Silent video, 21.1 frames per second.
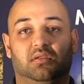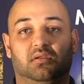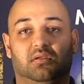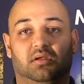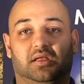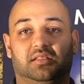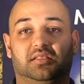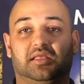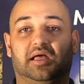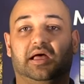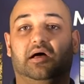
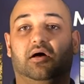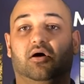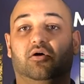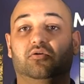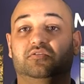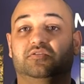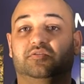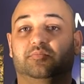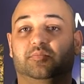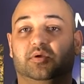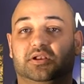And that
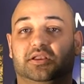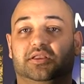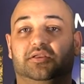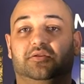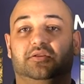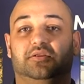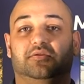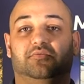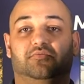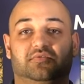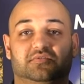
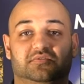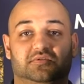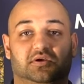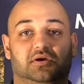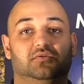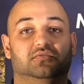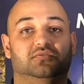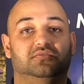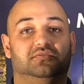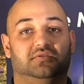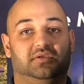ultimately
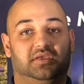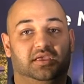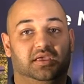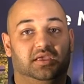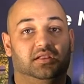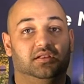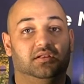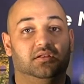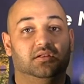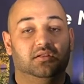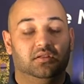results
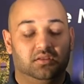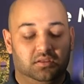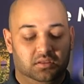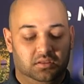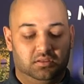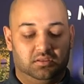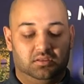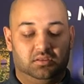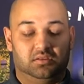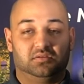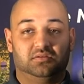in
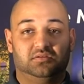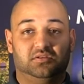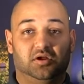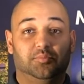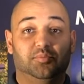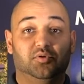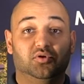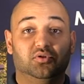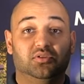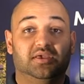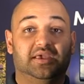
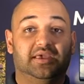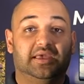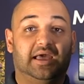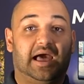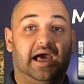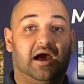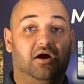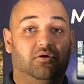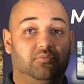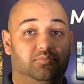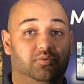double the
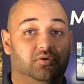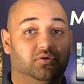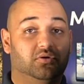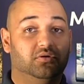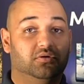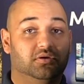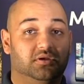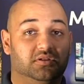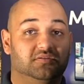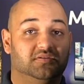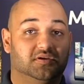
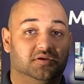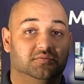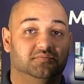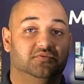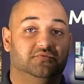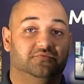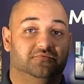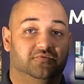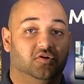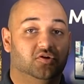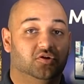output in terms
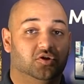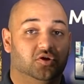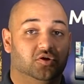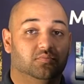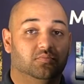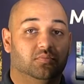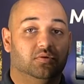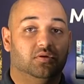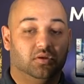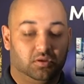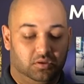of
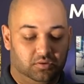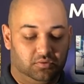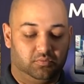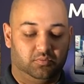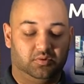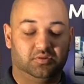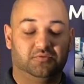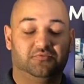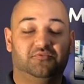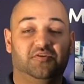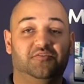volume
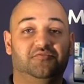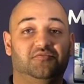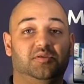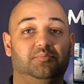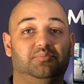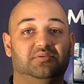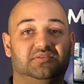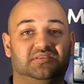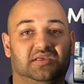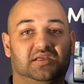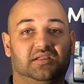with
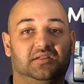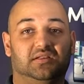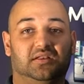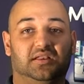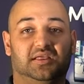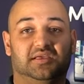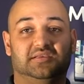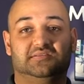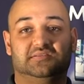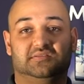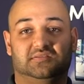50%
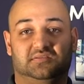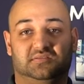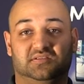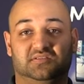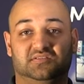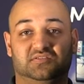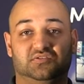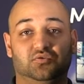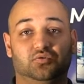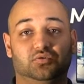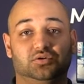less
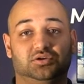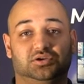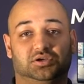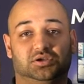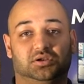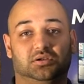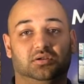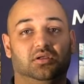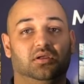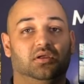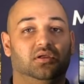
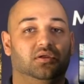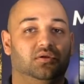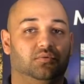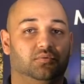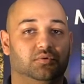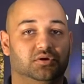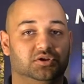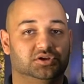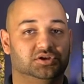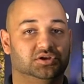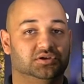distortion,
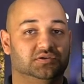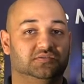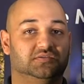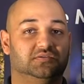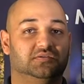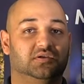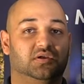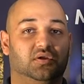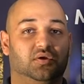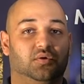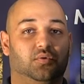which
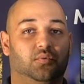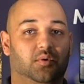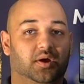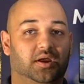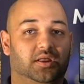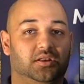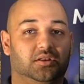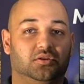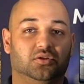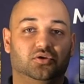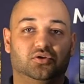is
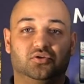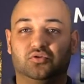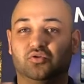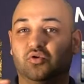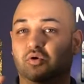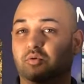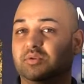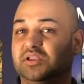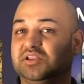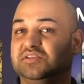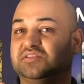when you
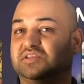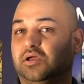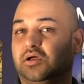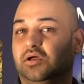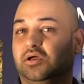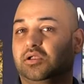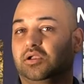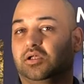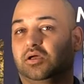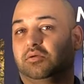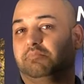normally
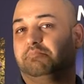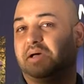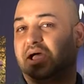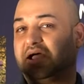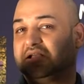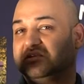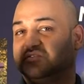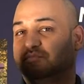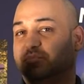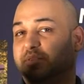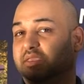turn a
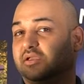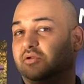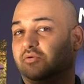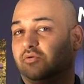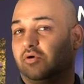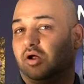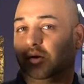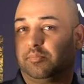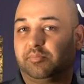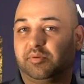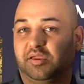bad speaker
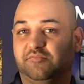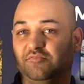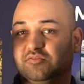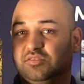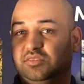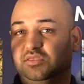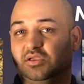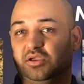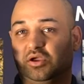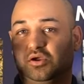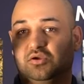up,
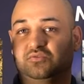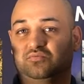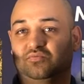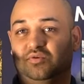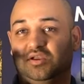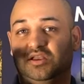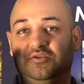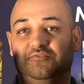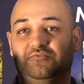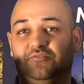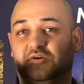everything goes
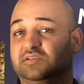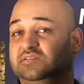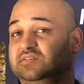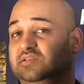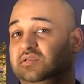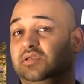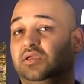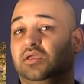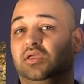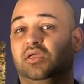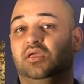really
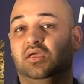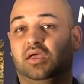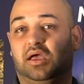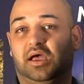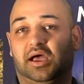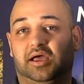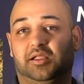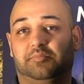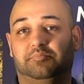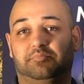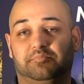fuzzy
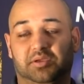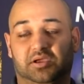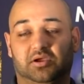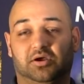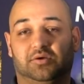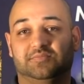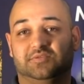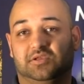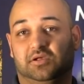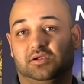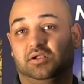and
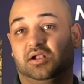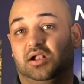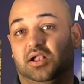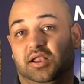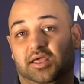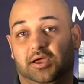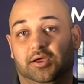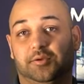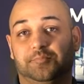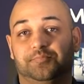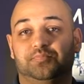becomes
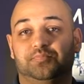unclear.